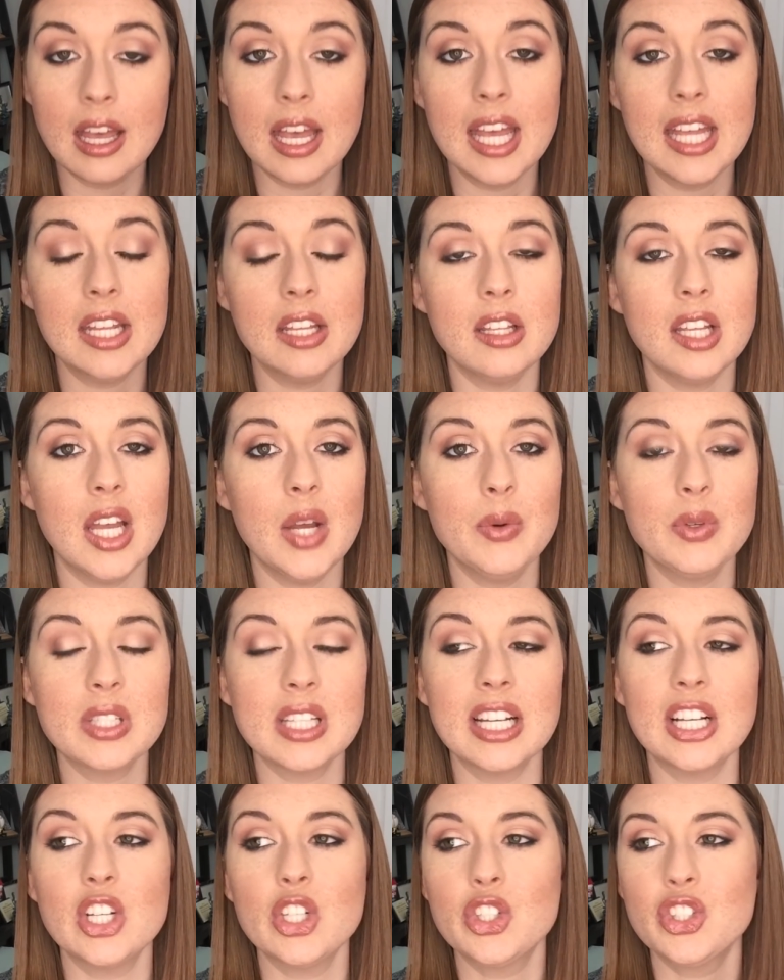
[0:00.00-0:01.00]
It, it was
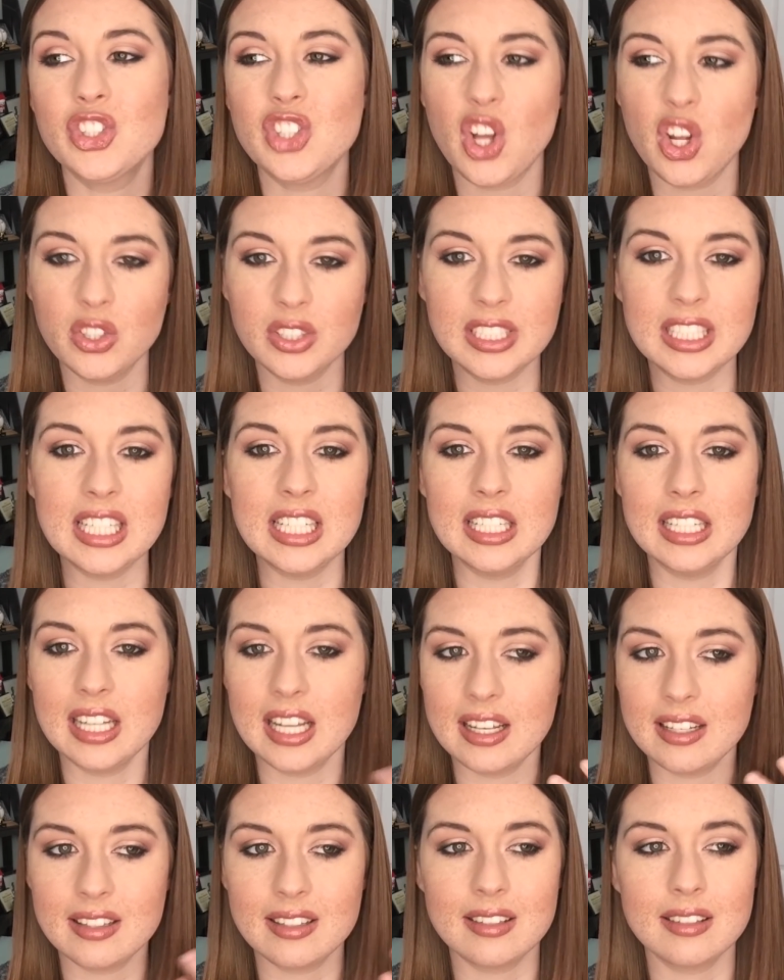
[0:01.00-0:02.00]
like a
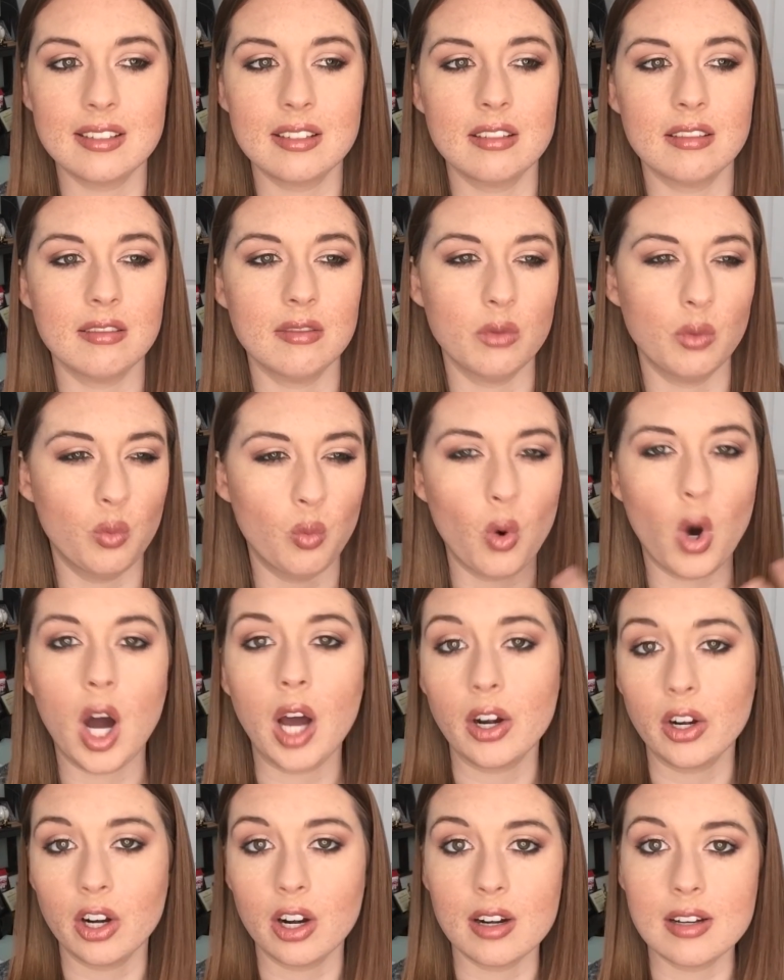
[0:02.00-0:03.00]
saltiness
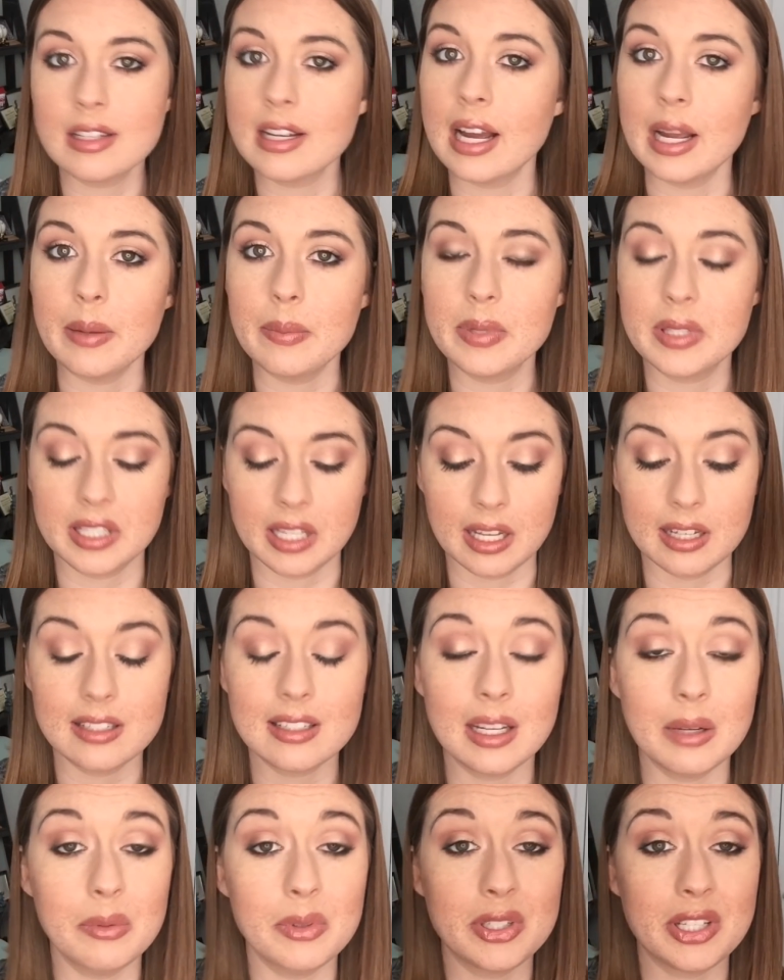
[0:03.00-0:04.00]
water type
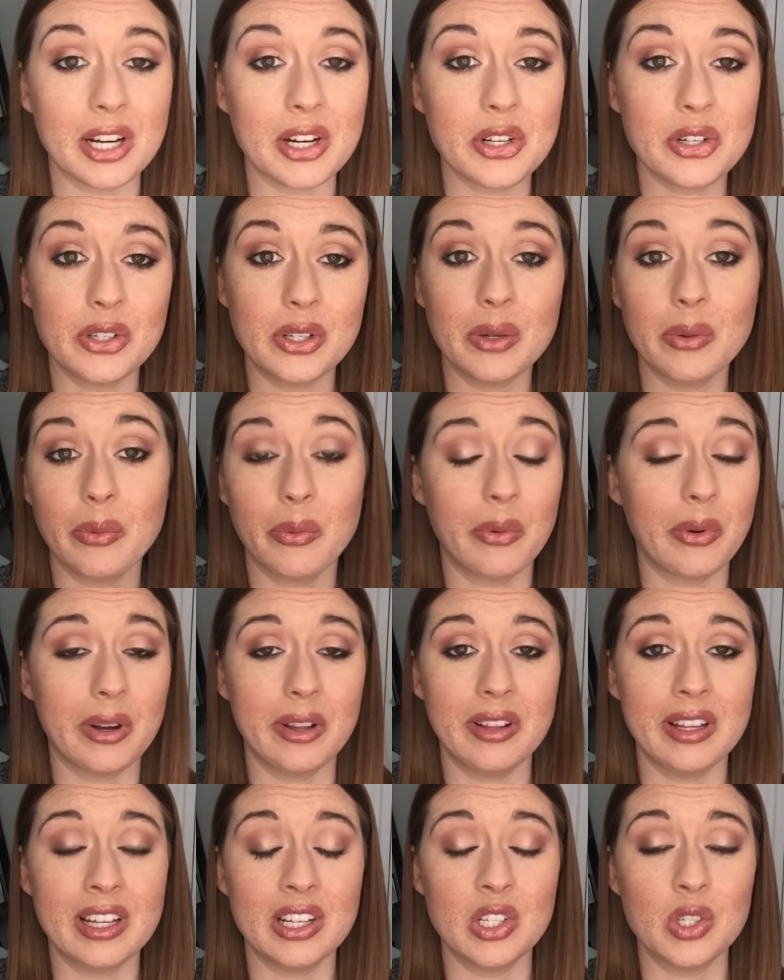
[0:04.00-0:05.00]
scent. It was actually
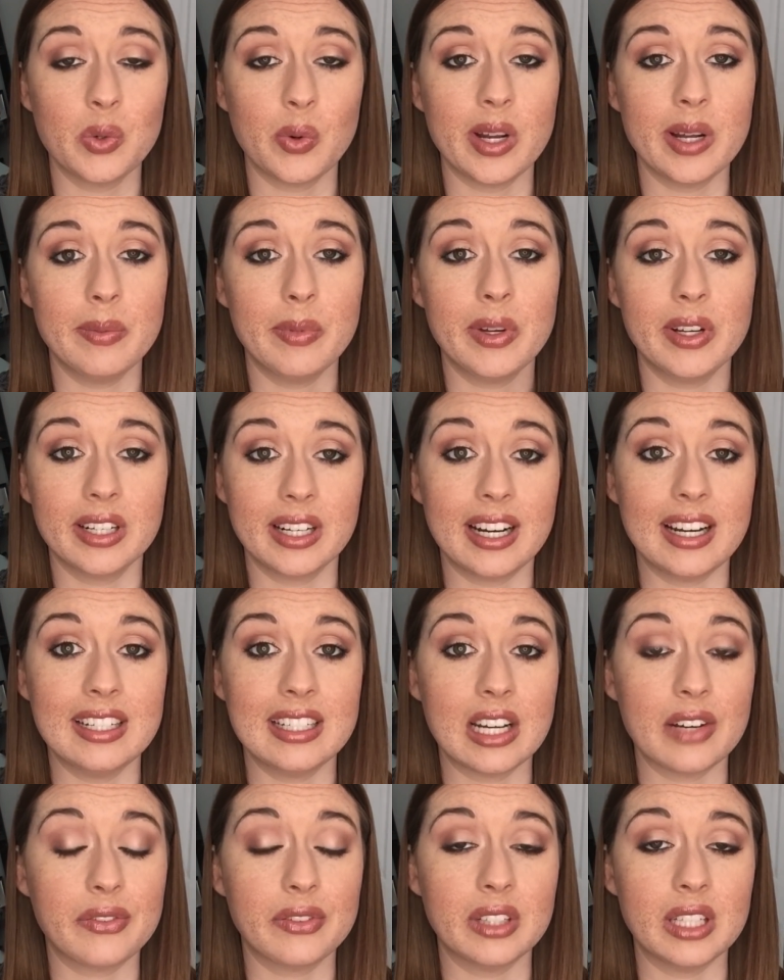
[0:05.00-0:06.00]
really enjoyable and I
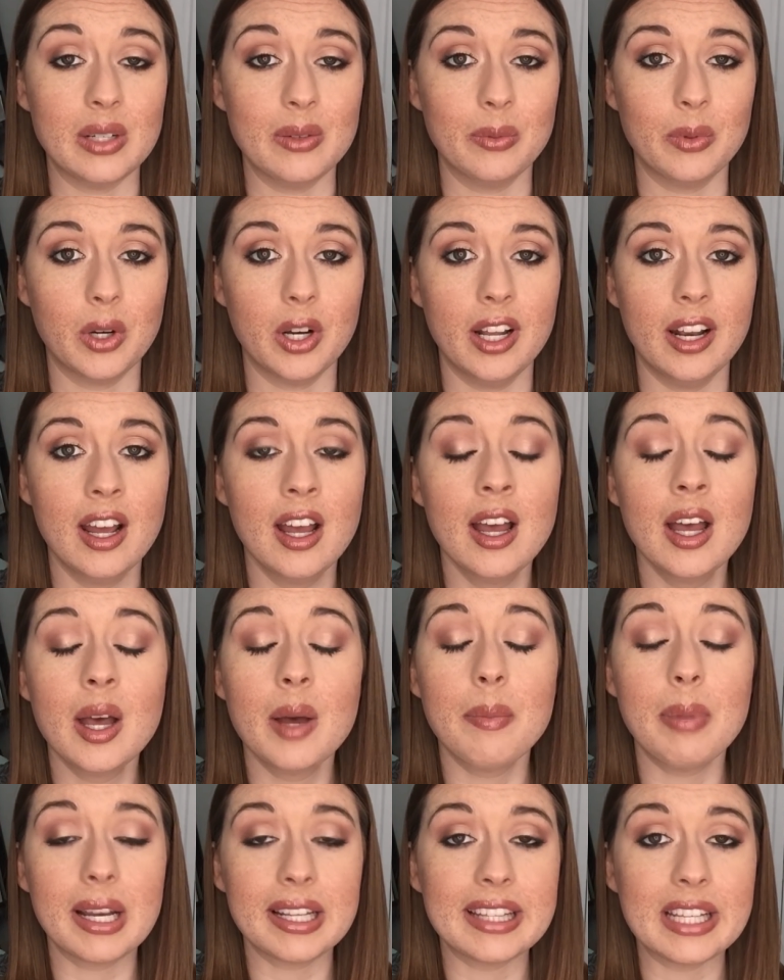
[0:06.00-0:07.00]
definitely would
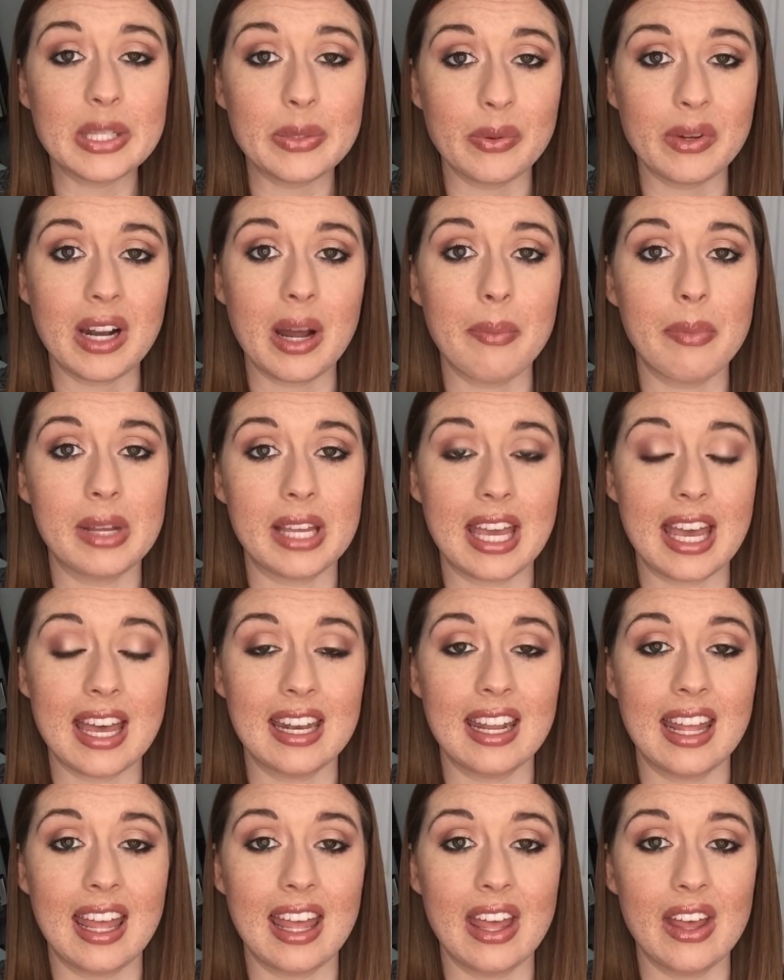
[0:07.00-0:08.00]
pick this one up
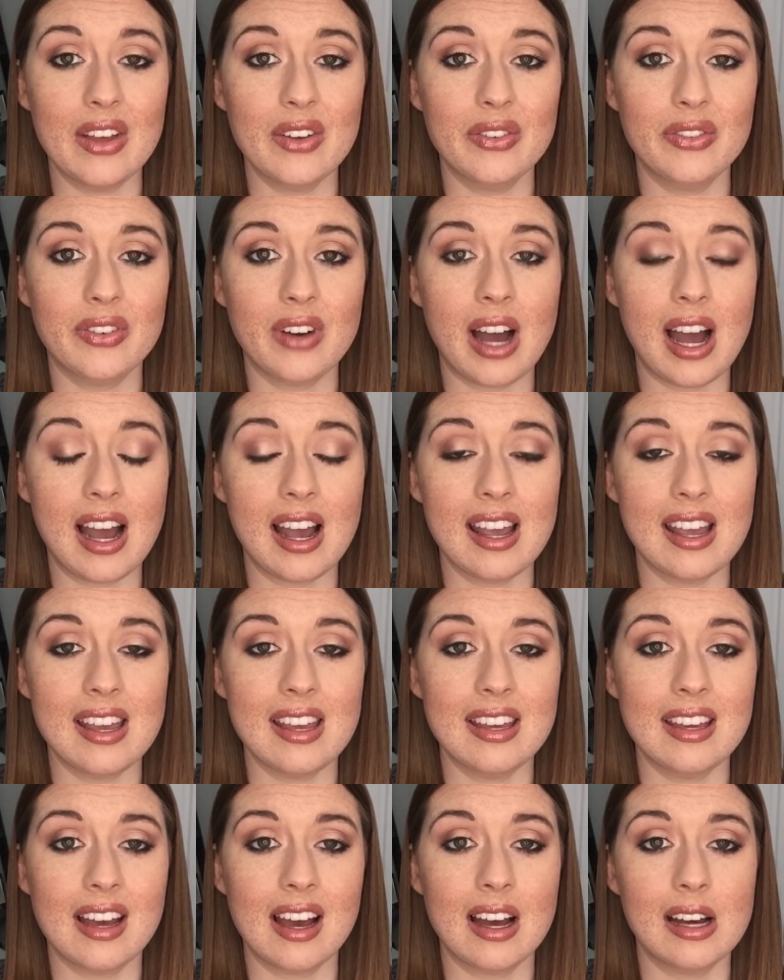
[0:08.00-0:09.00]
again if
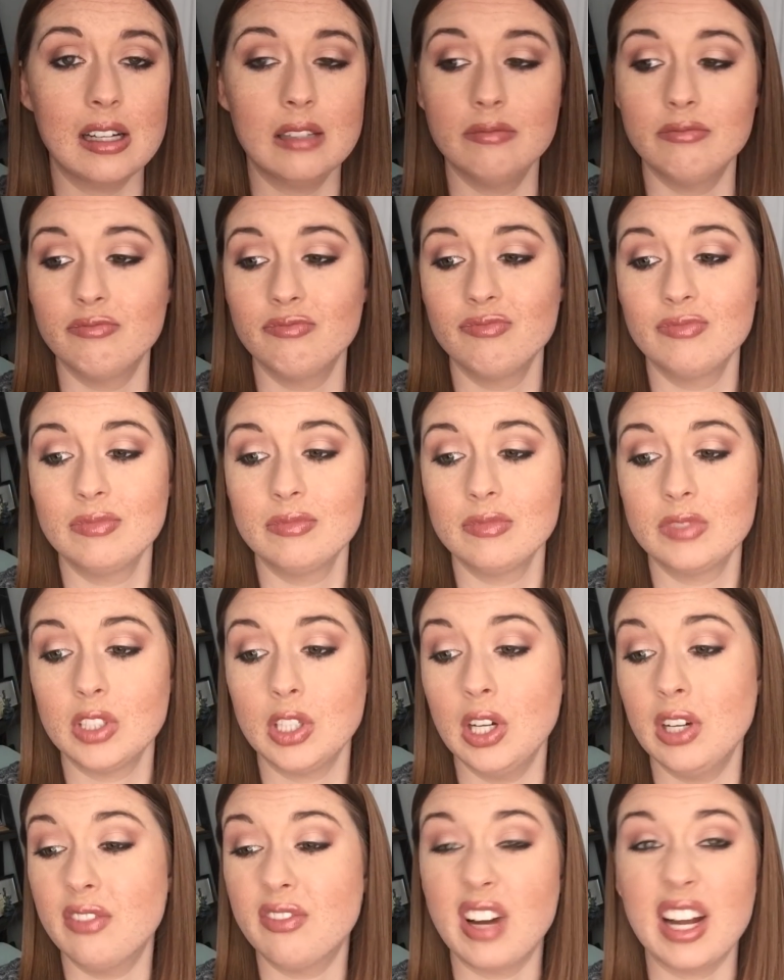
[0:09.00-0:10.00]
I um,
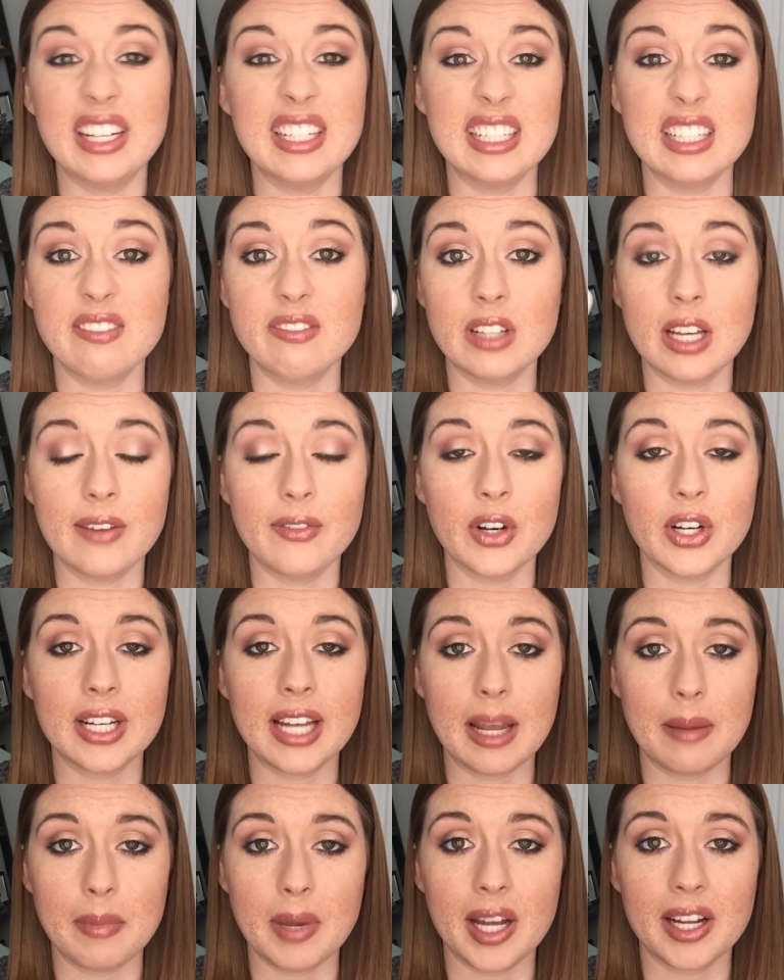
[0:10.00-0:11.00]
could find it, if they ever
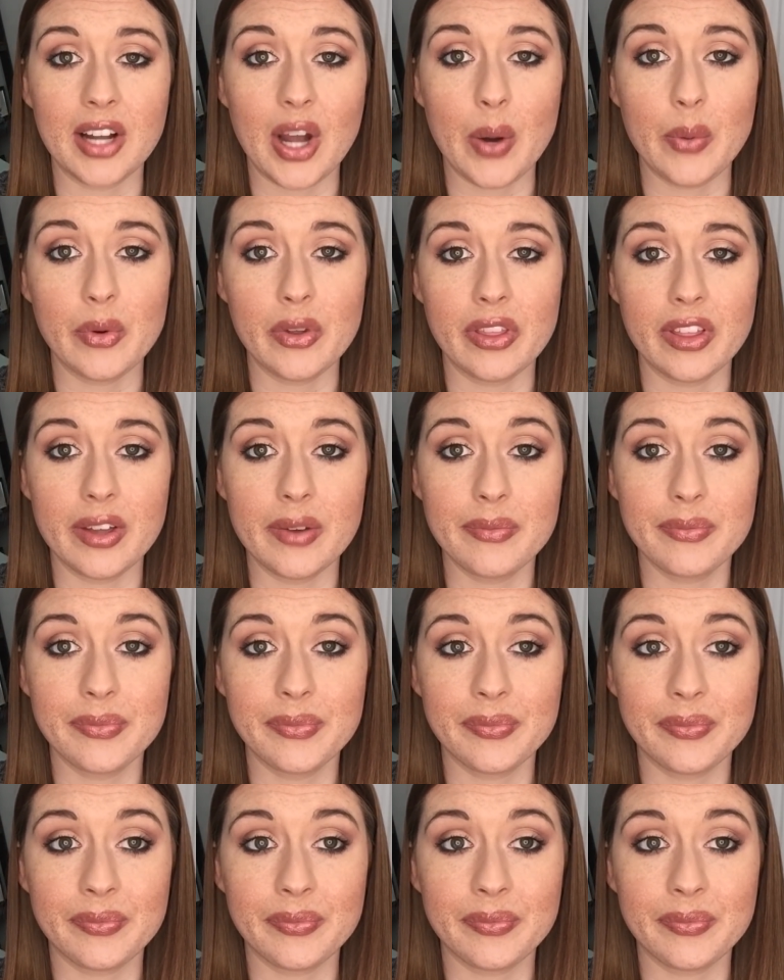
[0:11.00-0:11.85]
came back out with it.